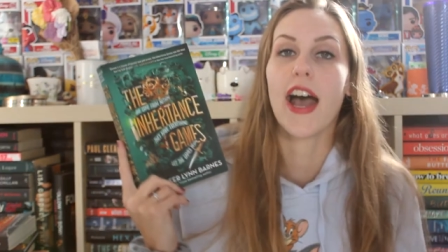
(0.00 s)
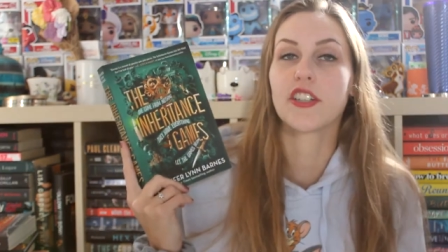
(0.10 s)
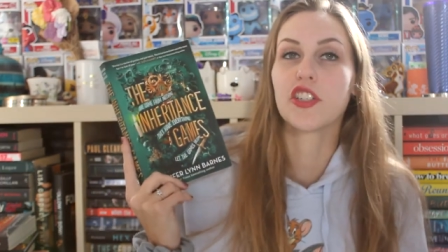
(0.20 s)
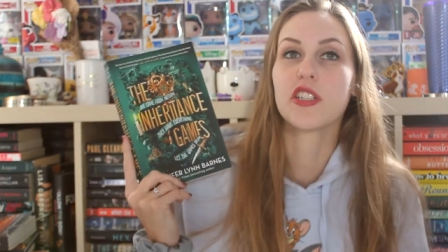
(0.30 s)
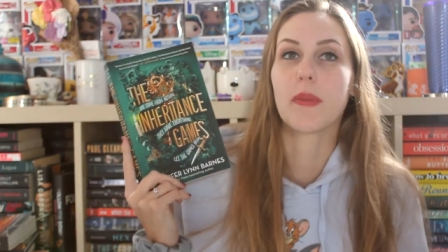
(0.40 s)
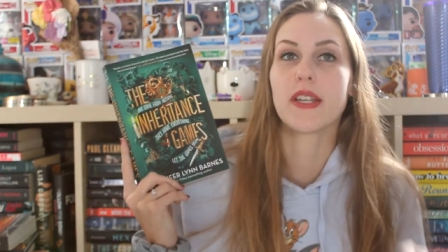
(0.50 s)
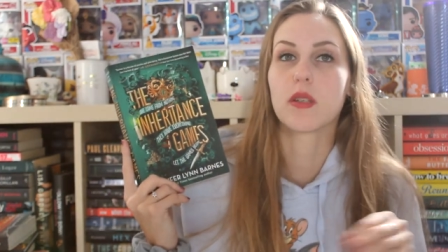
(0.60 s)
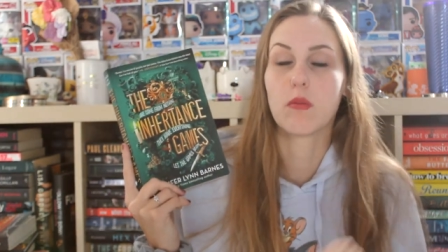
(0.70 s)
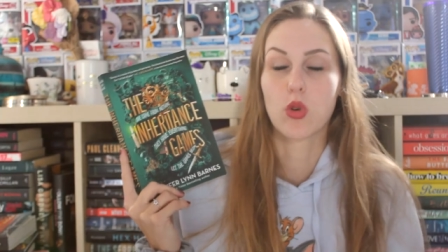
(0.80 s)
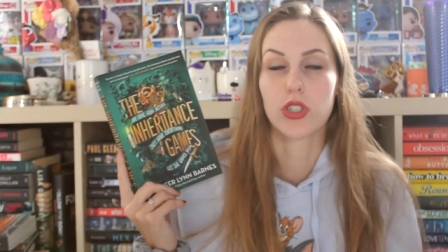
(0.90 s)
As she spends
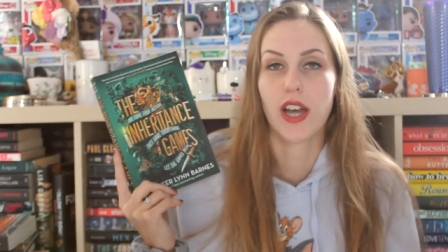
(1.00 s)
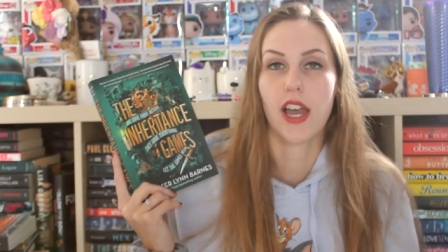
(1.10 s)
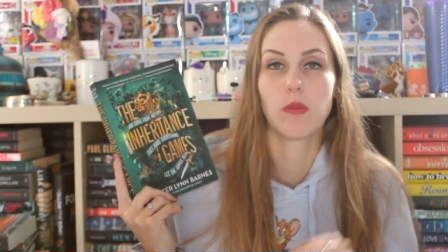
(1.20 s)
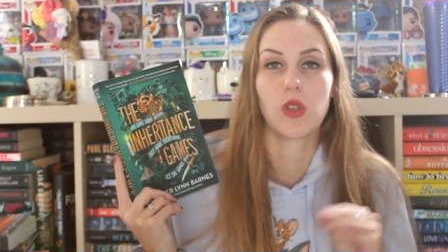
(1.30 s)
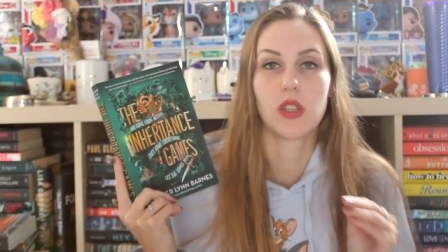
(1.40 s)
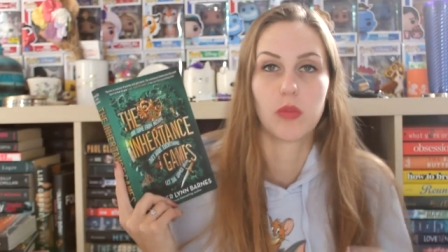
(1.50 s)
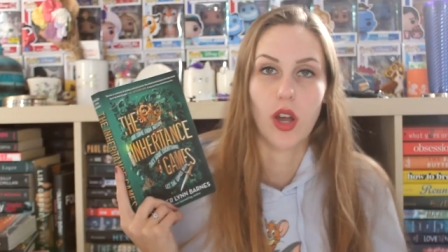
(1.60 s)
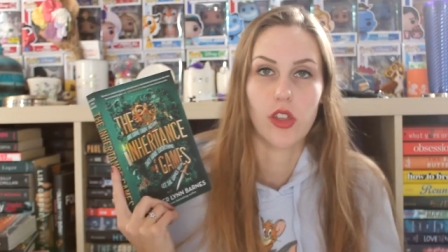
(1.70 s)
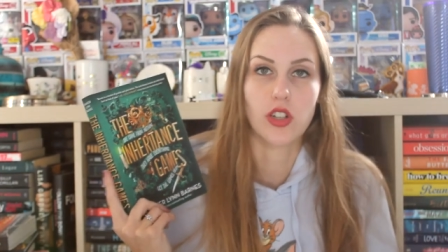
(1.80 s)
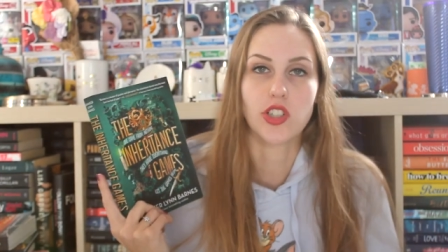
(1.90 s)
more time with the
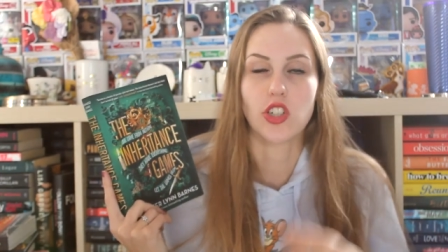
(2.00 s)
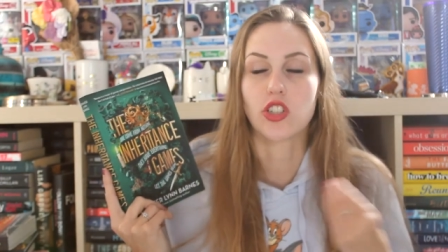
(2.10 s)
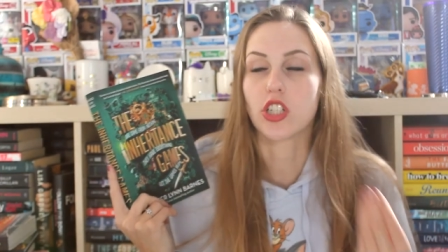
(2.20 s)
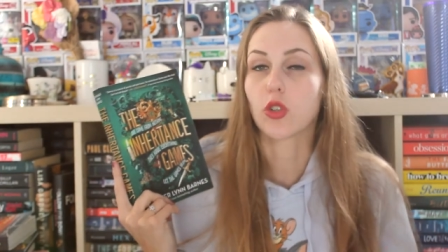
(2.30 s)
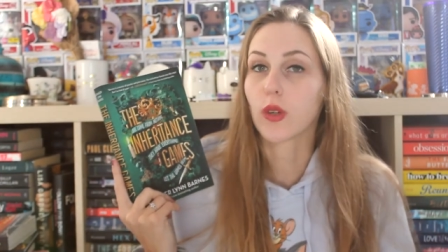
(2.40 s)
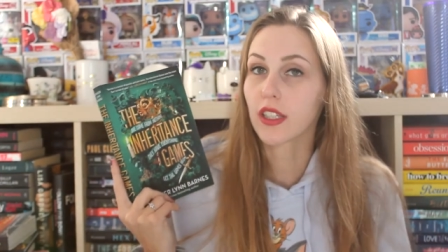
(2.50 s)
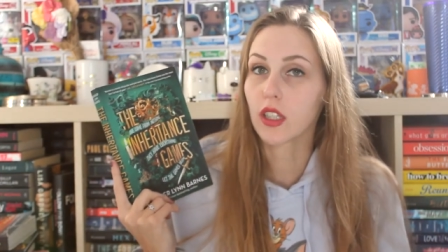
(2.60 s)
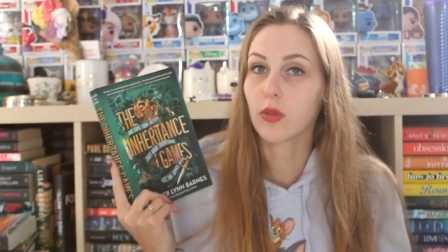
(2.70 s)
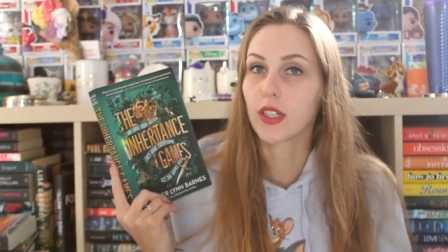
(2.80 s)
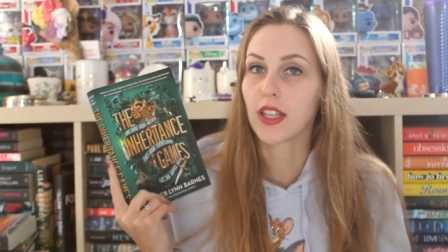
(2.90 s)
brothers, she
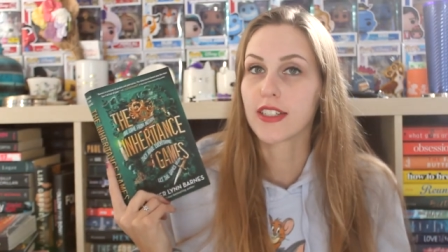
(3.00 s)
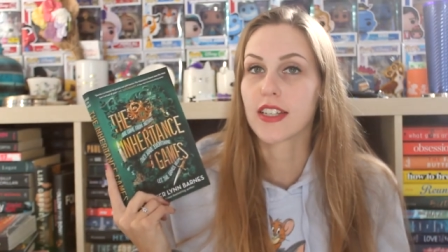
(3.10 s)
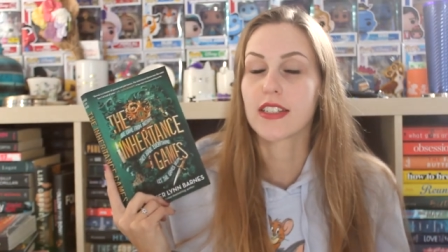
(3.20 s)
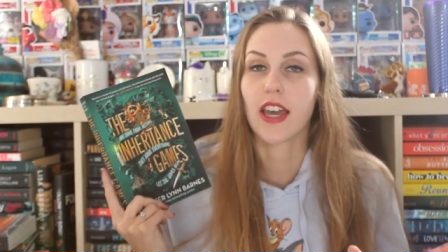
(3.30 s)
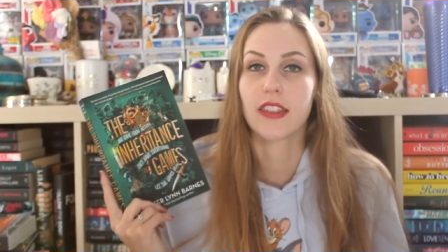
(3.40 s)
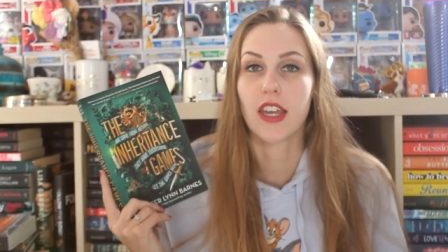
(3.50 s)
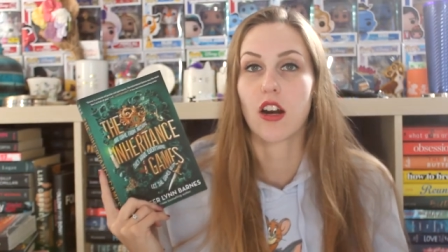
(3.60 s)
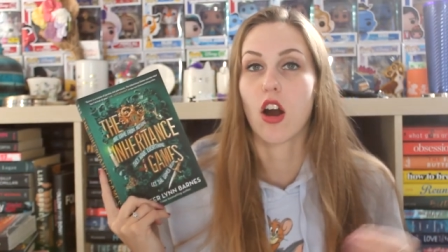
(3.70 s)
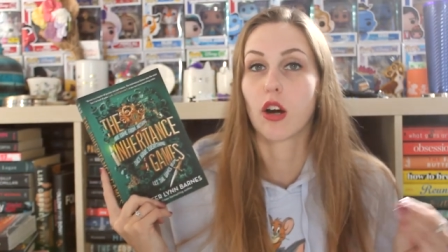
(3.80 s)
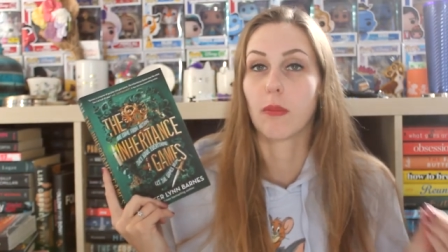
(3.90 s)
quickly realizes that
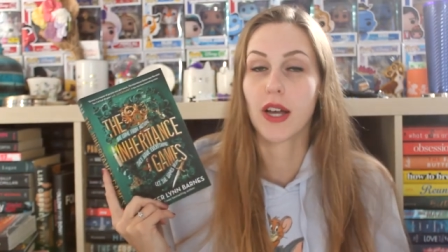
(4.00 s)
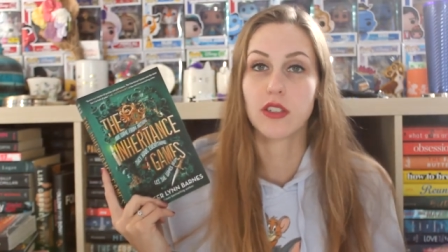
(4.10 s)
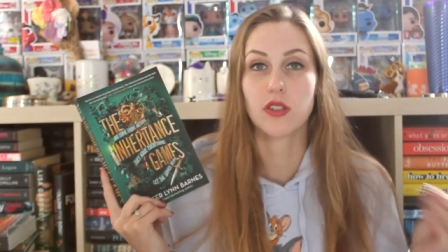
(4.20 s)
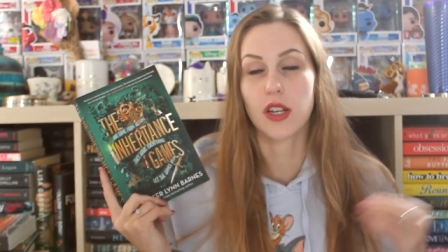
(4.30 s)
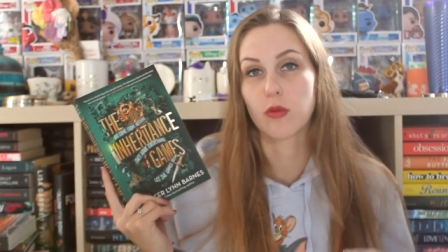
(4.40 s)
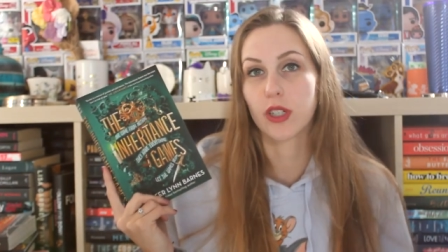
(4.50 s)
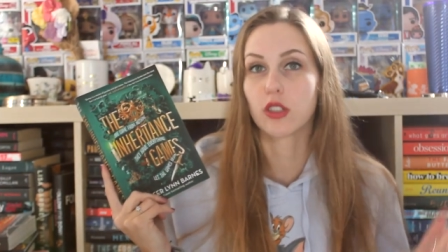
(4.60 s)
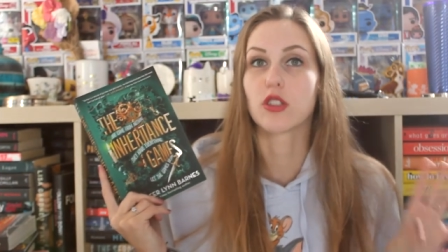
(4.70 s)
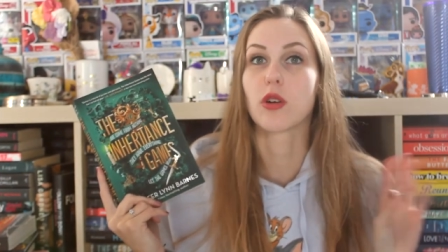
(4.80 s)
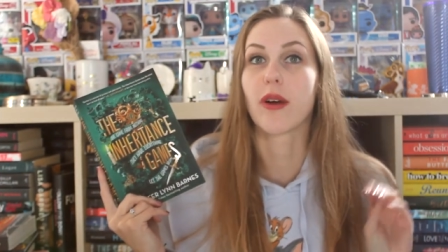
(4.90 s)
there are puzzles and
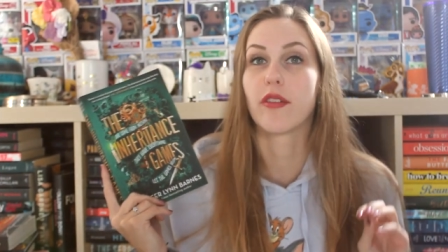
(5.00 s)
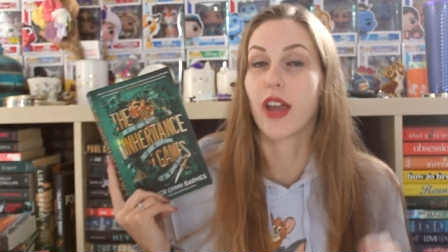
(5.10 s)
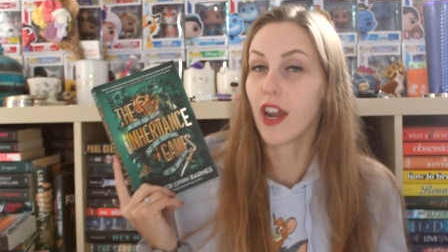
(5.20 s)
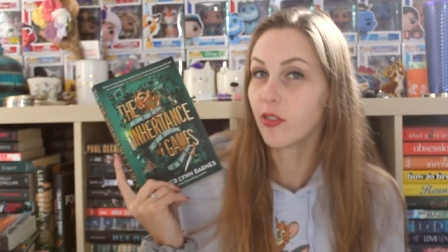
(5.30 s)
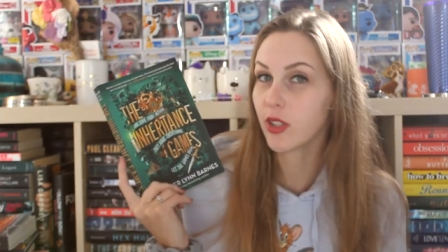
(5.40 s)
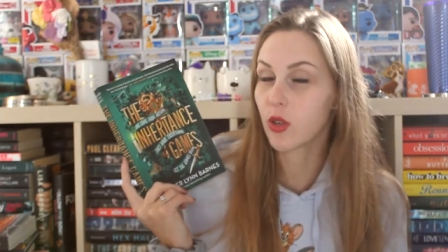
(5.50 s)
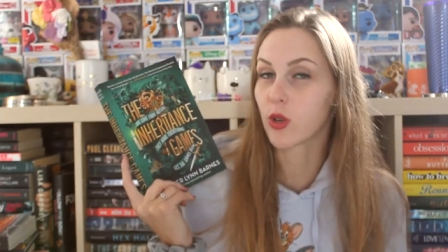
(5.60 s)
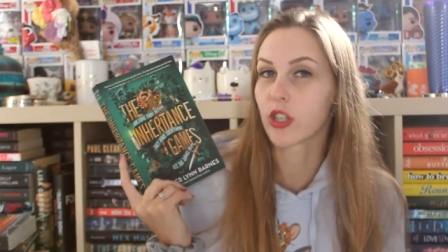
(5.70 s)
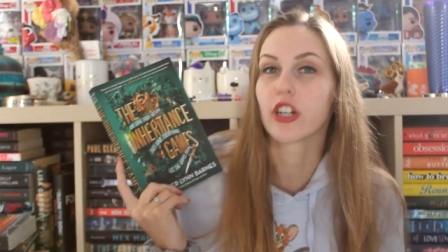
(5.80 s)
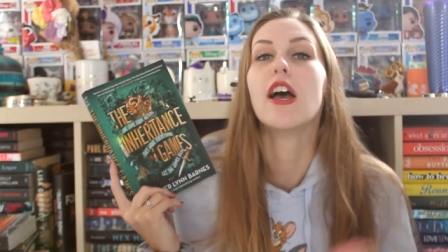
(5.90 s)
riddles around every
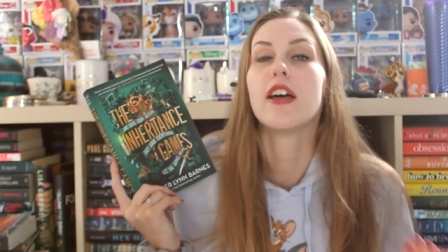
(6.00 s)
corner